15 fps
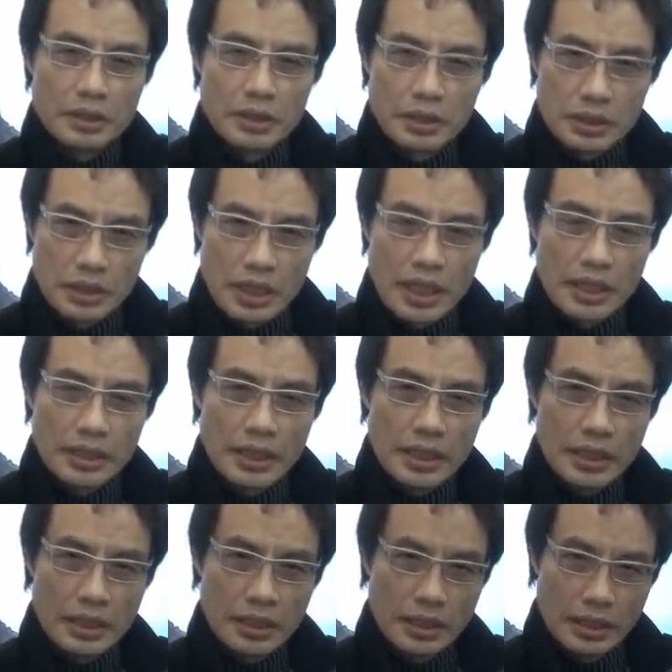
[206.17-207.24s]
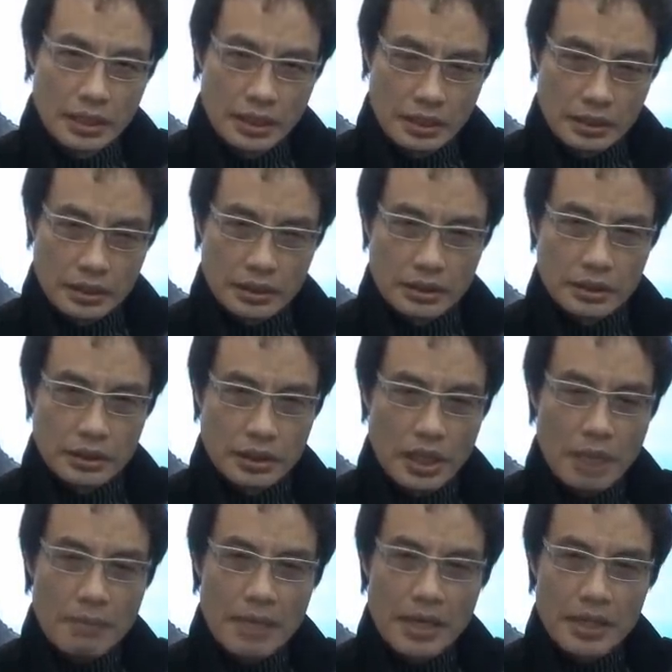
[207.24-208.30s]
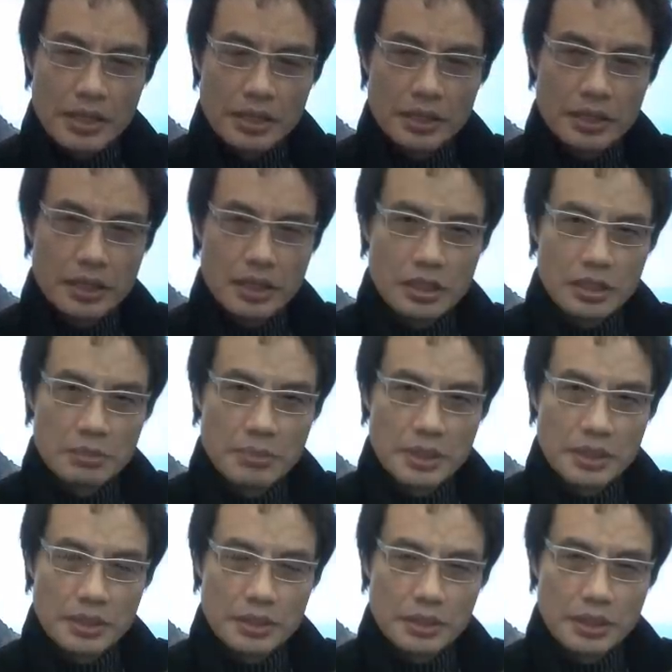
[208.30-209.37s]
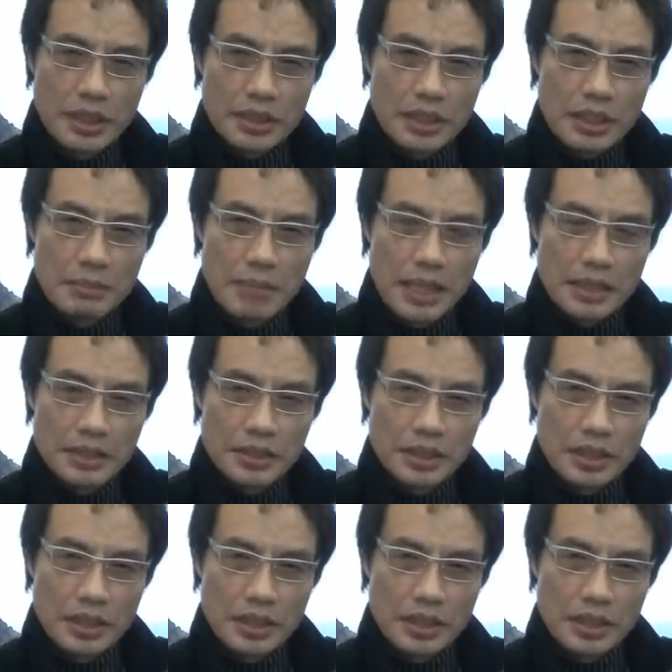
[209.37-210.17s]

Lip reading: From a stylistic perspective, the influences are evidenced more clearly.